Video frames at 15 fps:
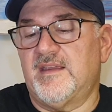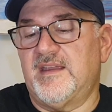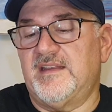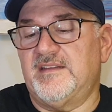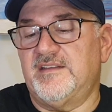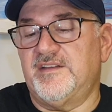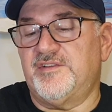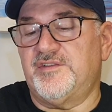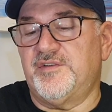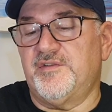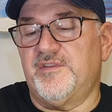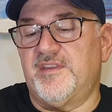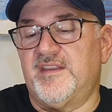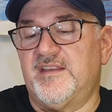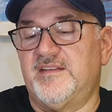And the
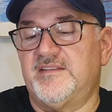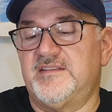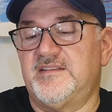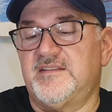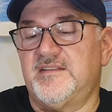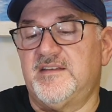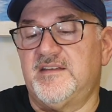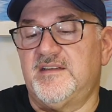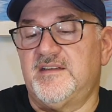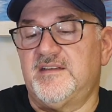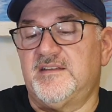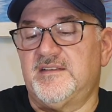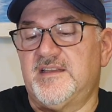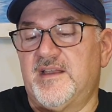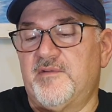truth is
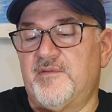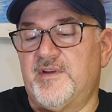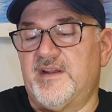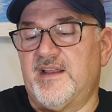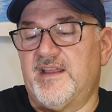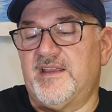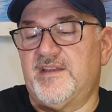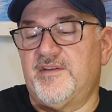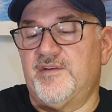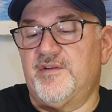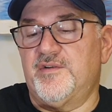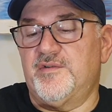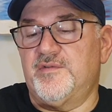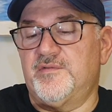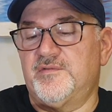that when I
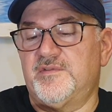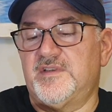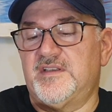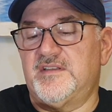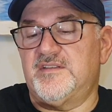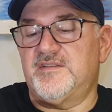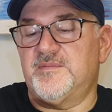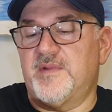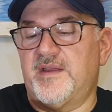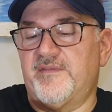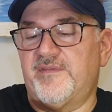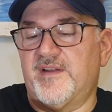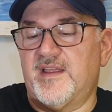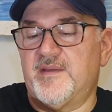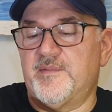go into my
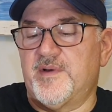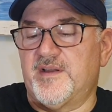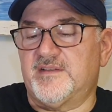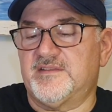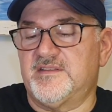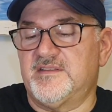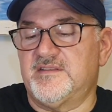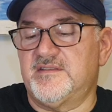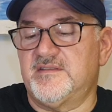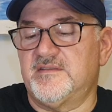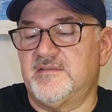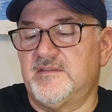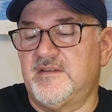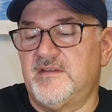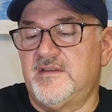fly boxes,
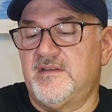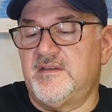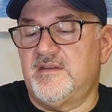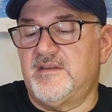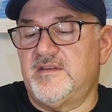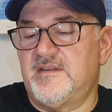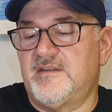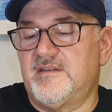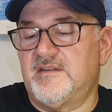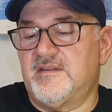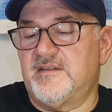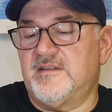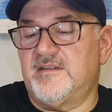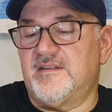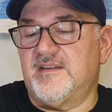
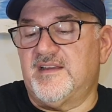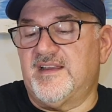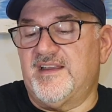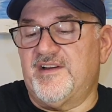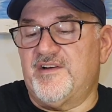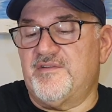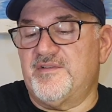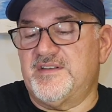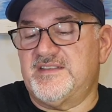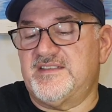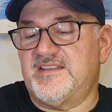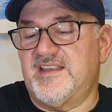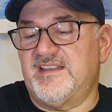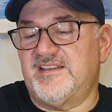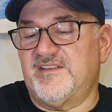I always
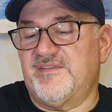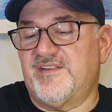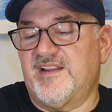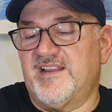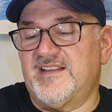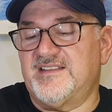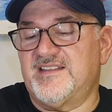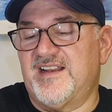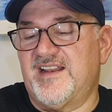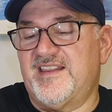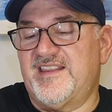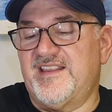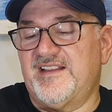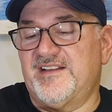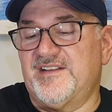take the flies that I
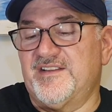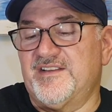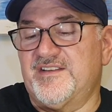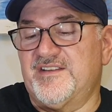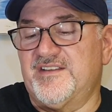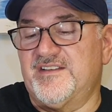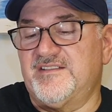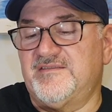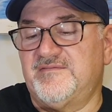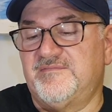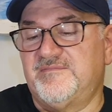think look good.